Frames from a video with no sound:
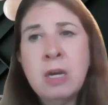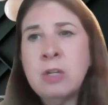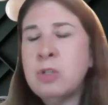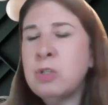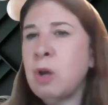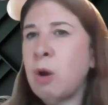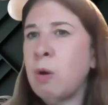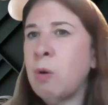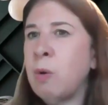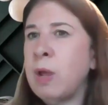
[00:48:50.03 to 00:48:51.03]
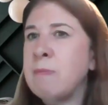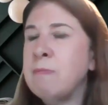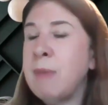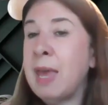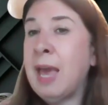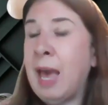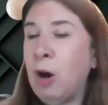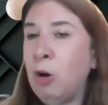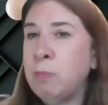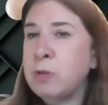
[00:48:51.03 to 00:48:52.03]
So it may
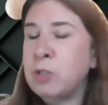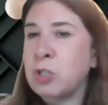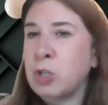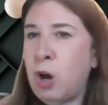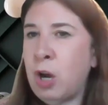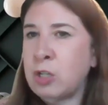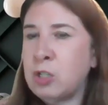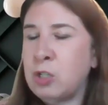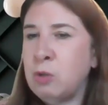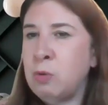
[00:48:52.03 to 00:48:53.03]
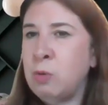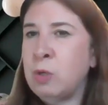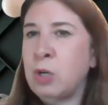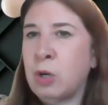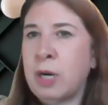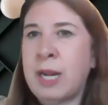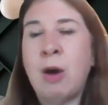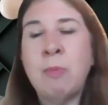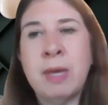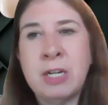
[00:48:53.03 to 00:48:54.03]
help to talk to your
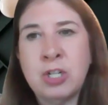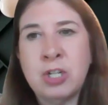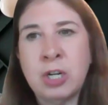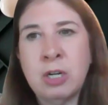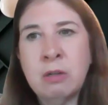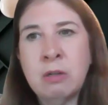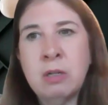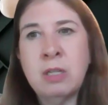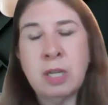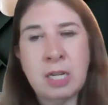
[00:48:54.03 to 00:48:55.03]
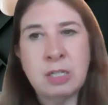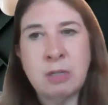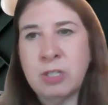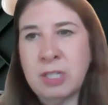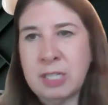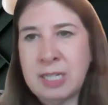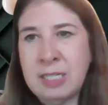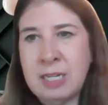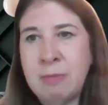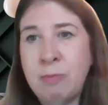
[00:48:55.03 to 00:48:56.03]
account manager in the customer
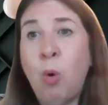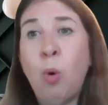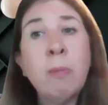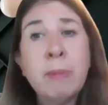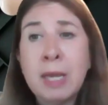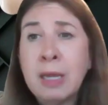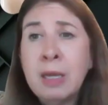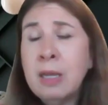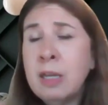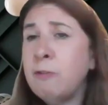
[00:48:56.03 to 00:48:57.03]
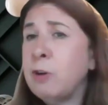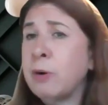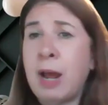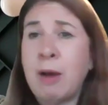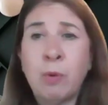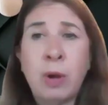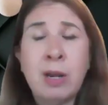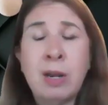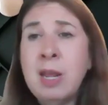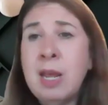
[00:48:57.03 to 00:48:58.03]
success team or me if you don't have
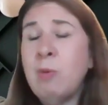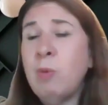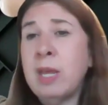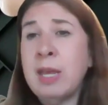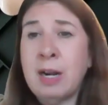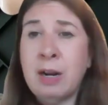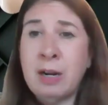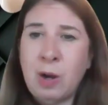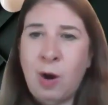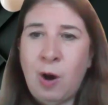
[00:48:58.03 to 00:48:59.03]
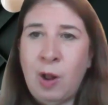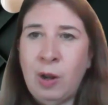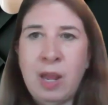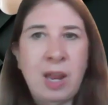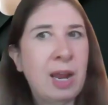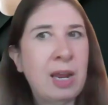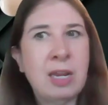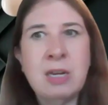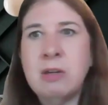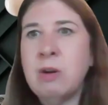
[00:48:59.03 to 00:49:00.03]
one, and we can get on a call and I
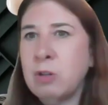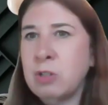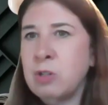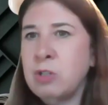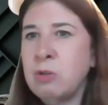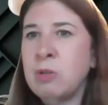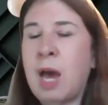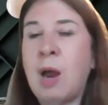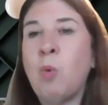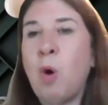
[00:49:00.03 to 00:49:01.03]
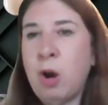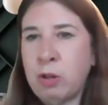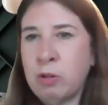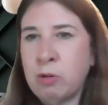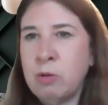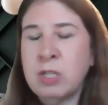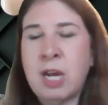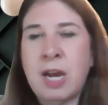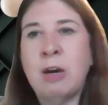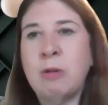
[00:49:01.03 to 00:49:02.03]
can also do that walkthrough to
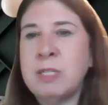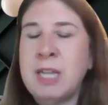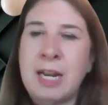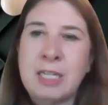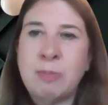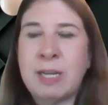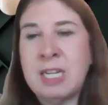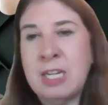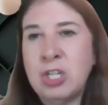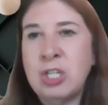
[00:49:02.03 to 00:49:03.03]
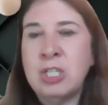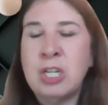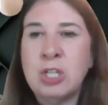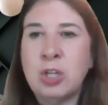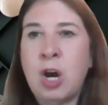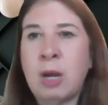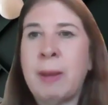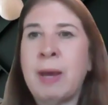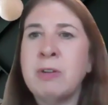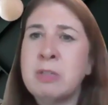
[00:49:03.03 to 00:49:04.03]
kind of help set expectations and talk about